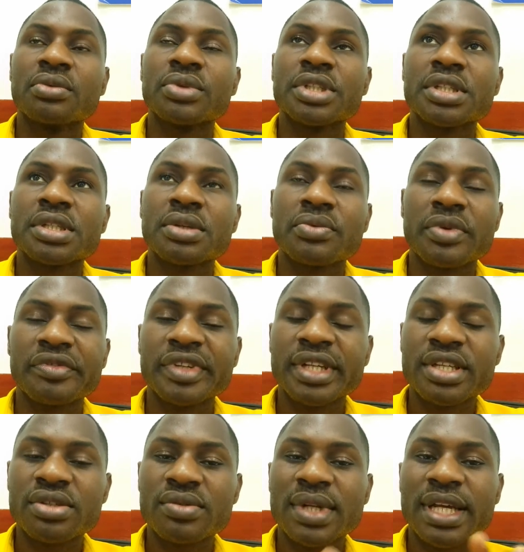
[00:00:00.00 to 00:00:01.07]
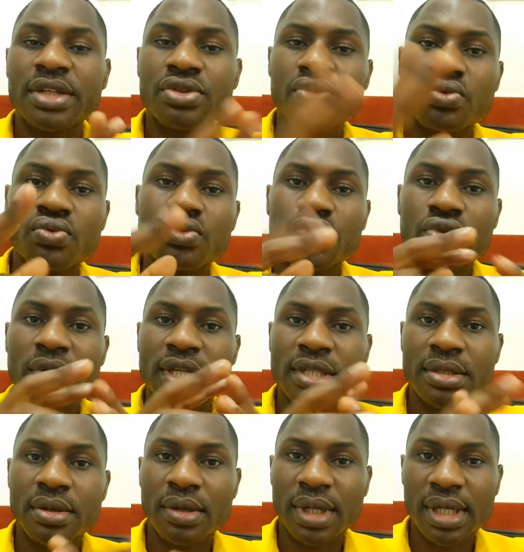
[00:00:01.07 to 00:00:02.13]
which is equivalent to like
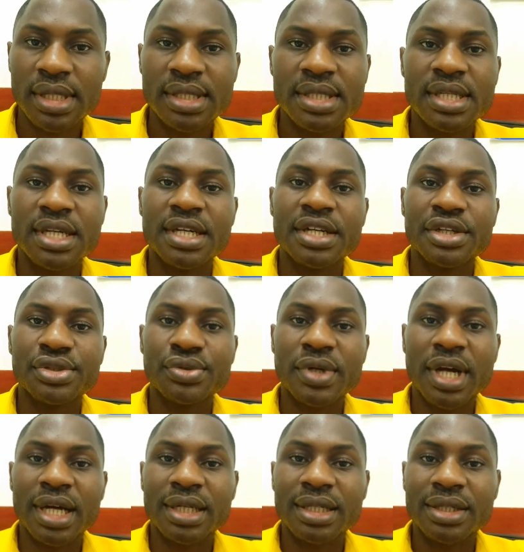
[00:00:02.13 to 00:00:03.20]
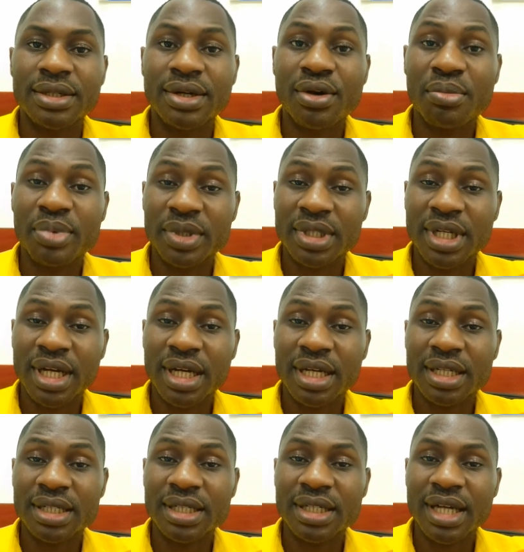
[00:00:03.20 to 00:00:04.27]
$2, you can open
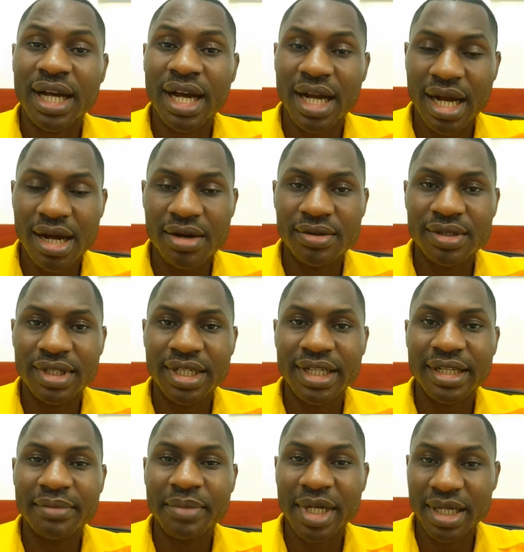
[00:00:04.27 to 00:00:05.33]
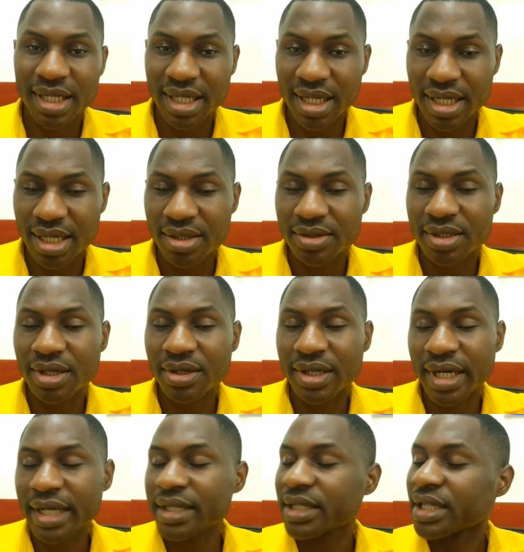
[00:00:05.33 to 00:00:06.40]
an account, a bank account. All
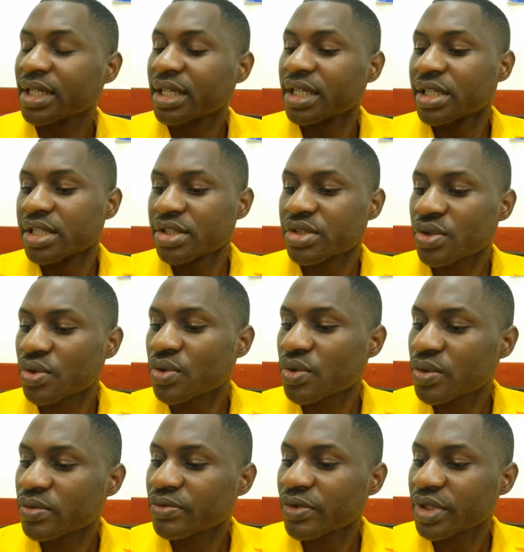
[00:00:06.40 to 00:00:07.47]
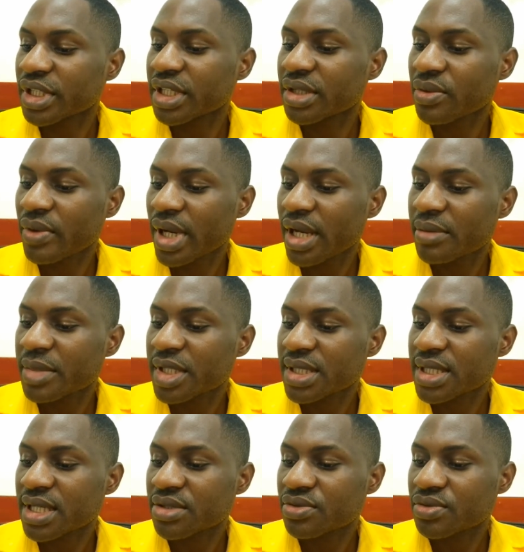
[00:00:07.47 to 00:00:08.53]
right, so for the
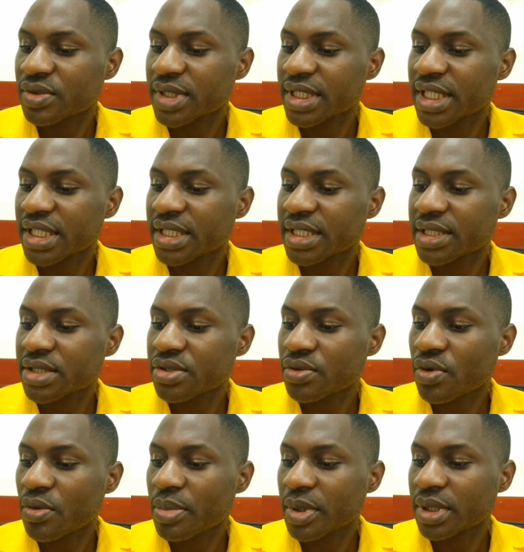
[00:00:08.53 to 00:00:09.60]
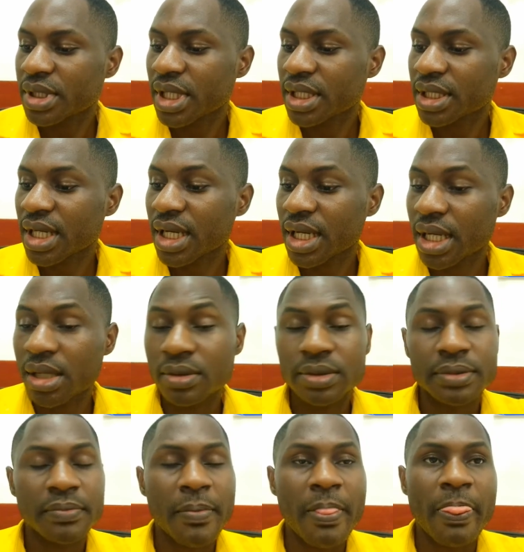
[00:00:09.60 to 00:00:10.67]
requirements that you will need to open an
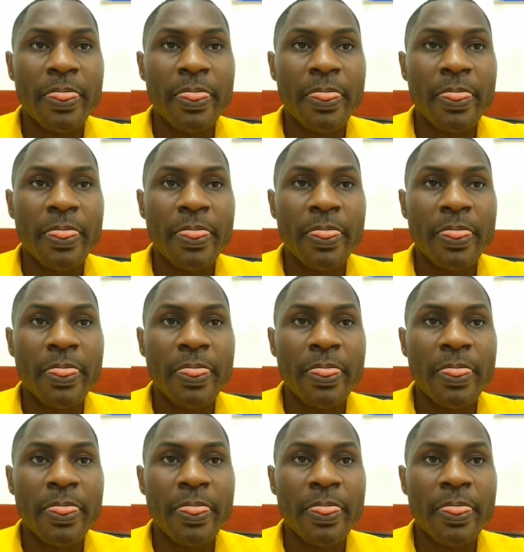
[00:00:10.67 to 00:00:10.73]
account,